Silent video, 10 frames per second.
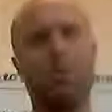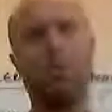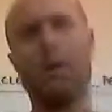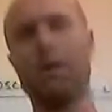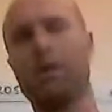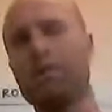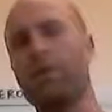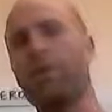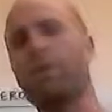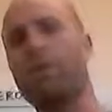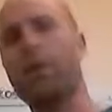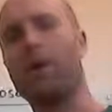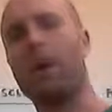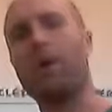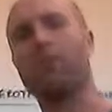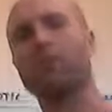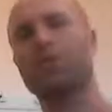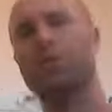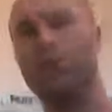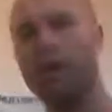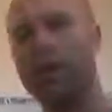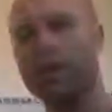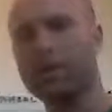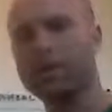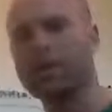We're now going to be comparing atherosclerotic